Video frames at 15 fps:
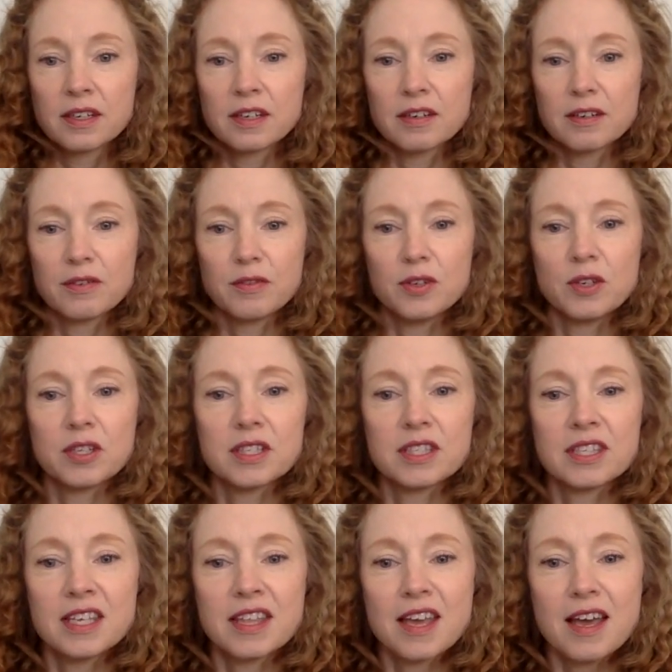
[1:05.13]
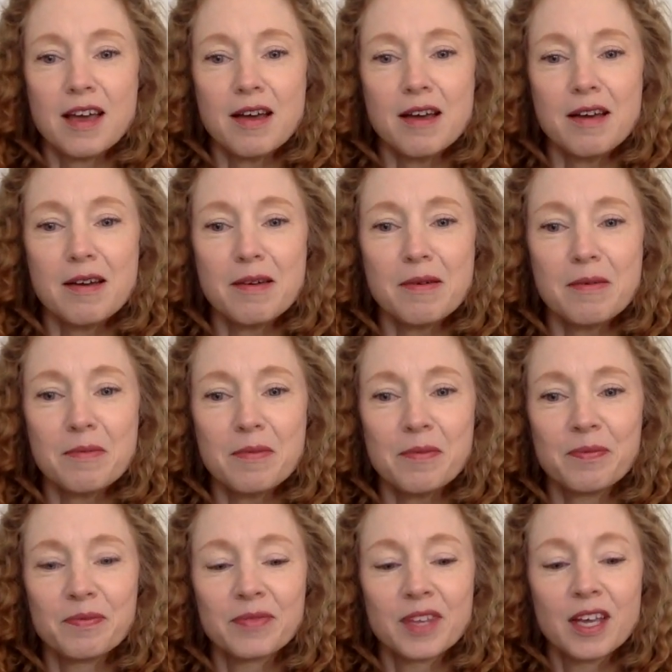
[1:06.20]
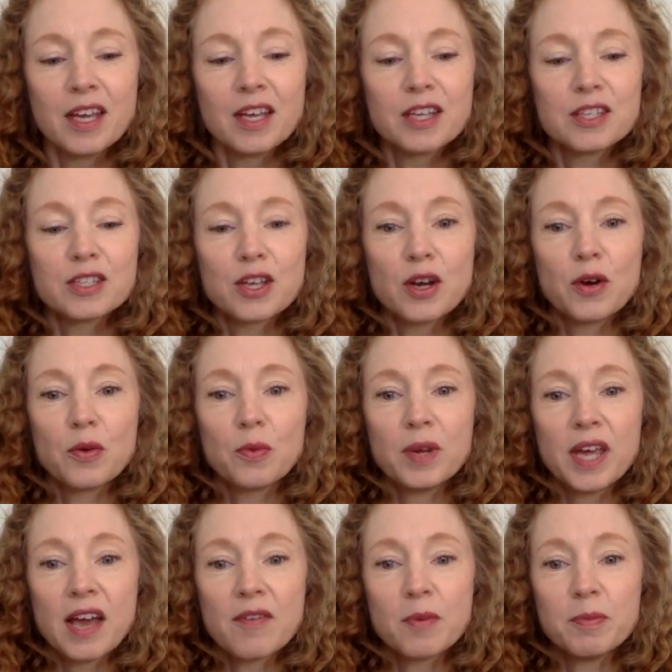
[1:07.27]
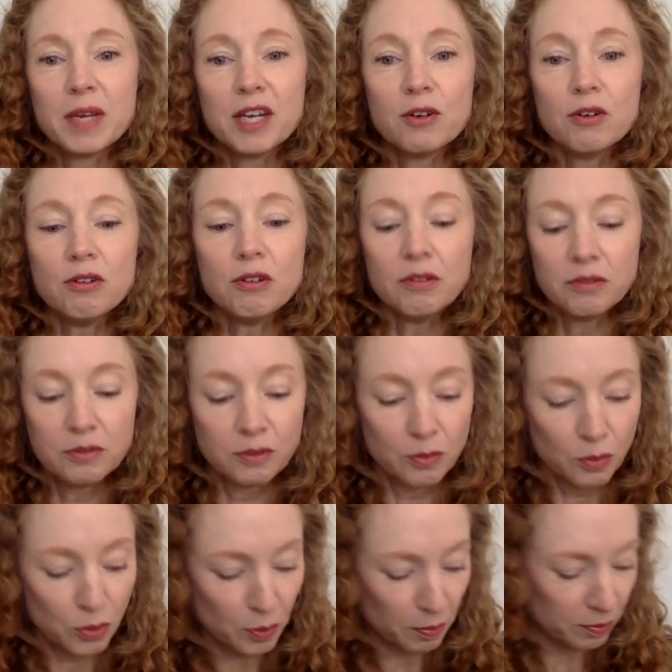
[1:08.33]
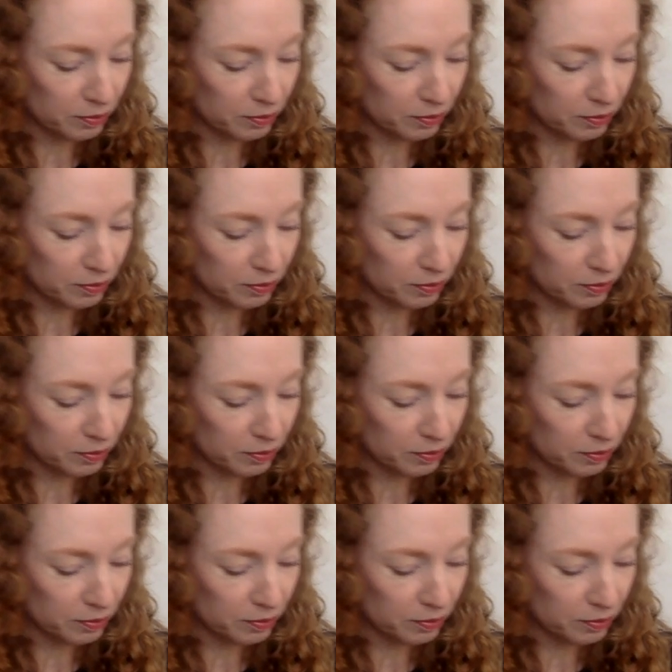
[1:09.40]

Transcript: I don't know if you can see them. So we have a beetle. Whoop.